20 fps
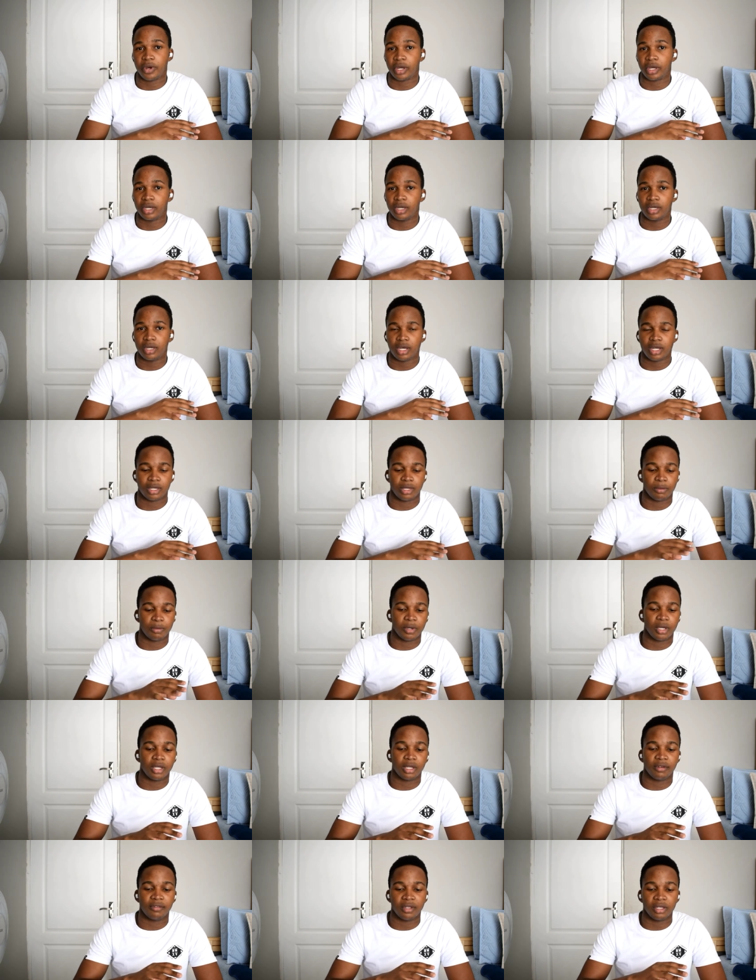January,
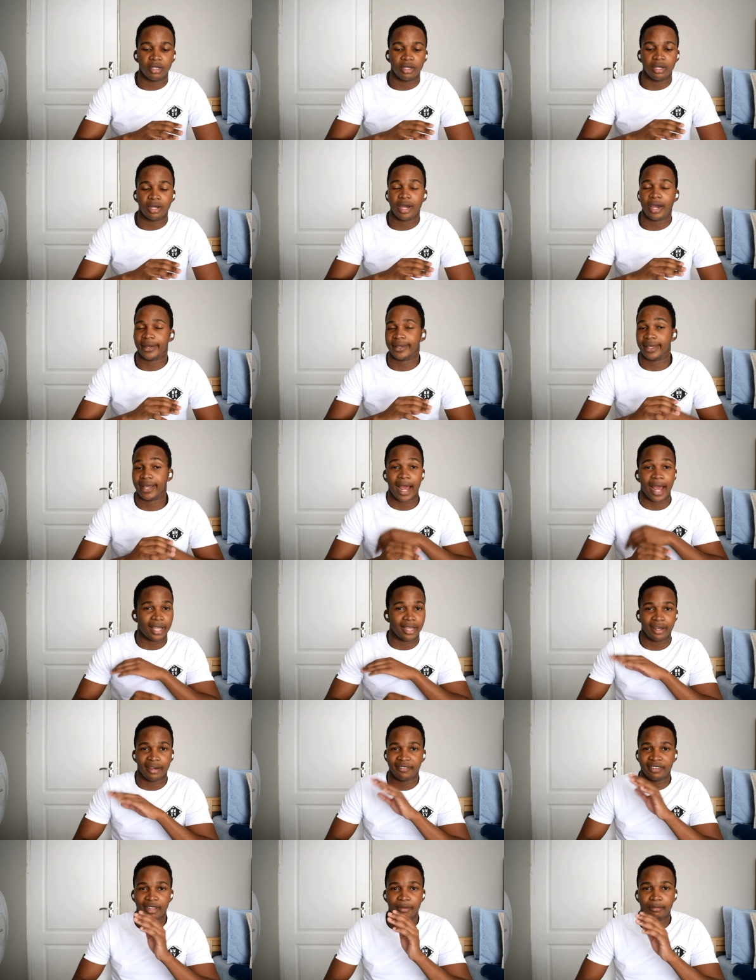at the beginning of the year, and
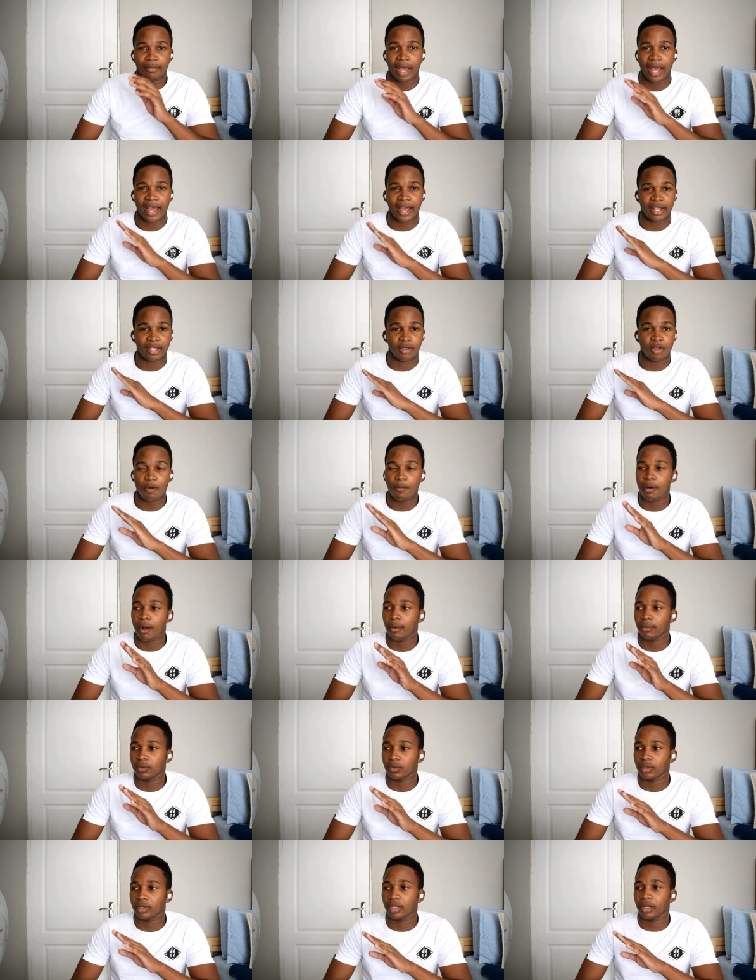I love them. I had no
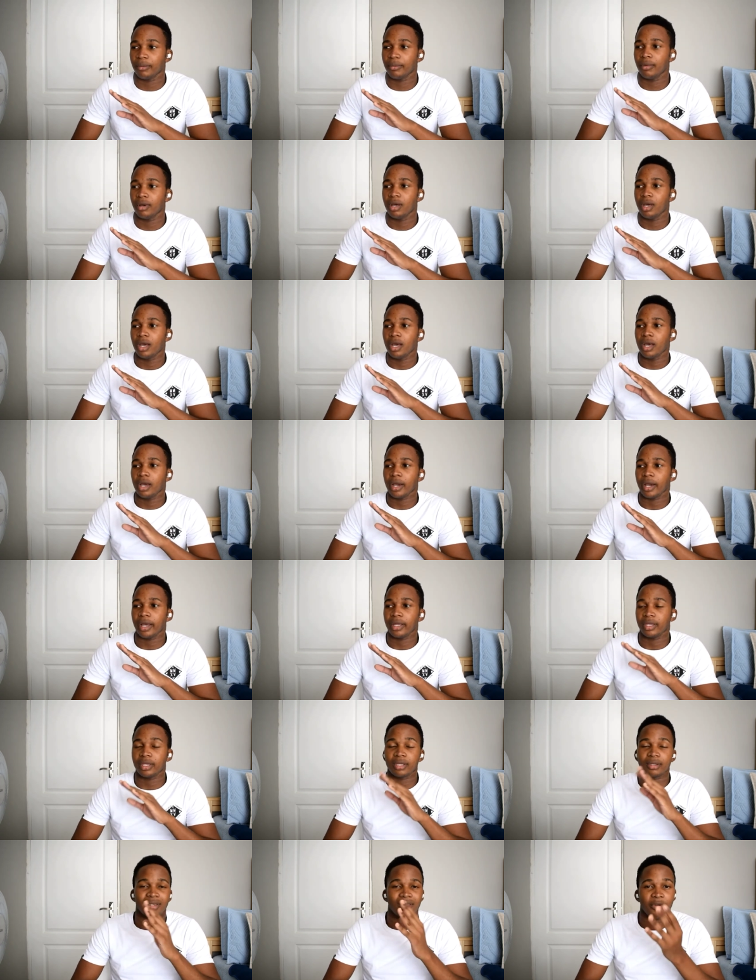problems with them.
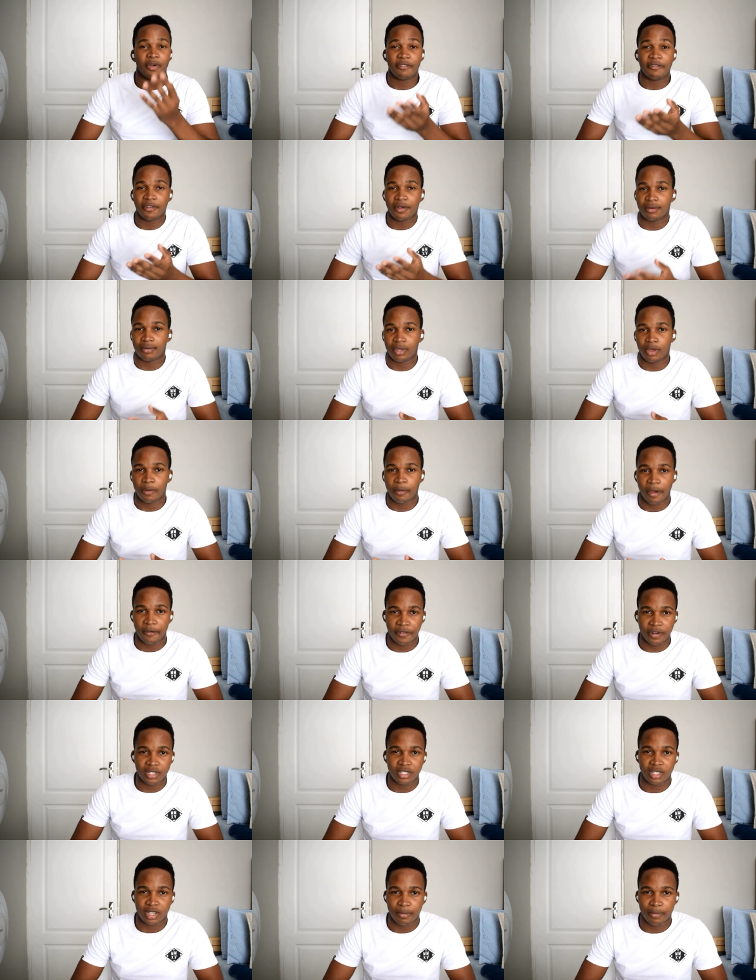Right, they were they were
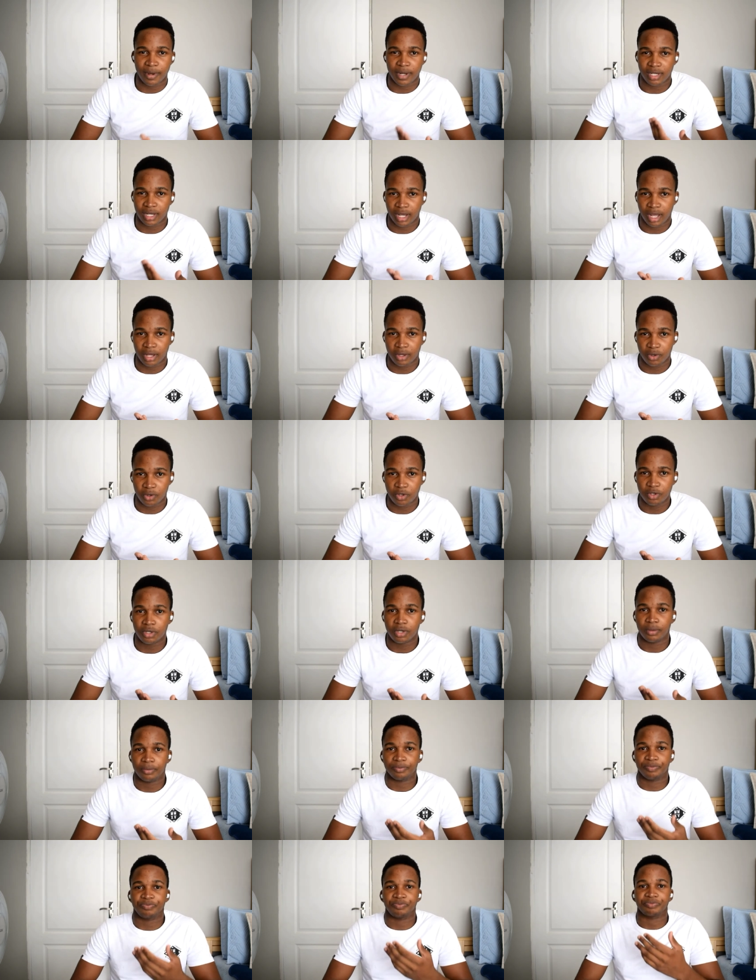my first earbuds that I
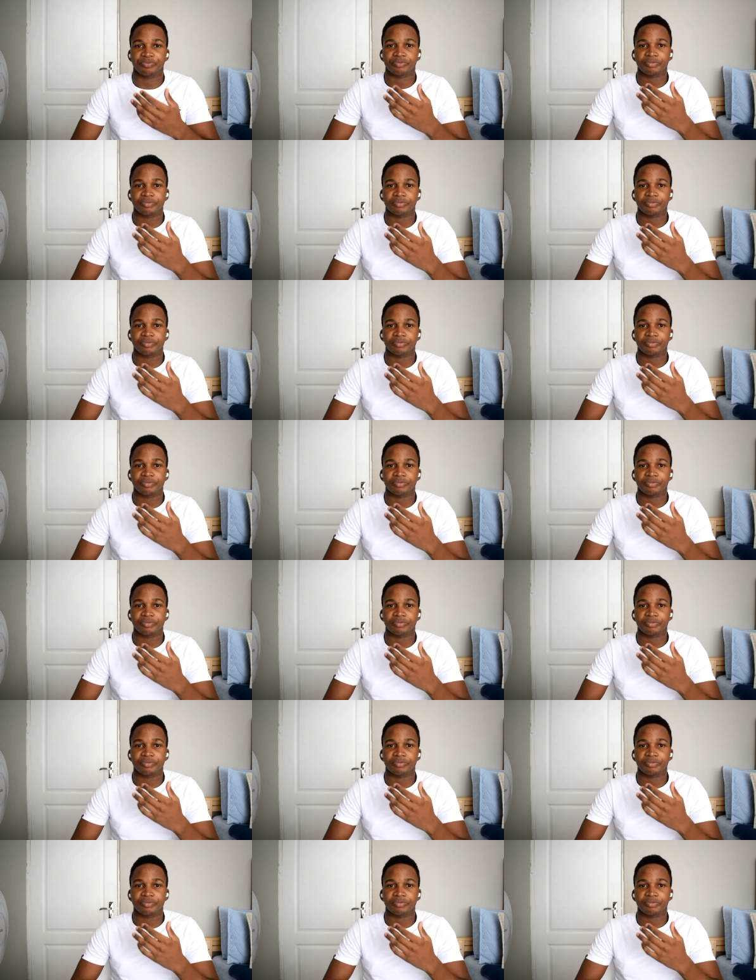used,